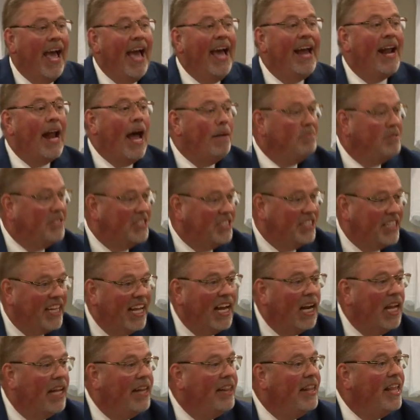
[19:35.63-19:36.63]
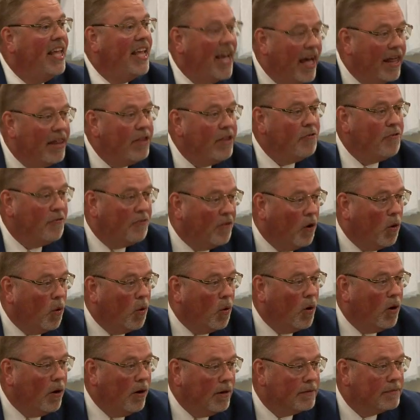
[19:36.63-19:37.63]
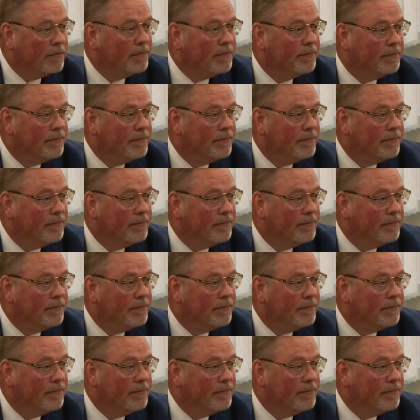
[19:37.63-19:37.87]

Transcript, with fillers: and I'm stealing the other four.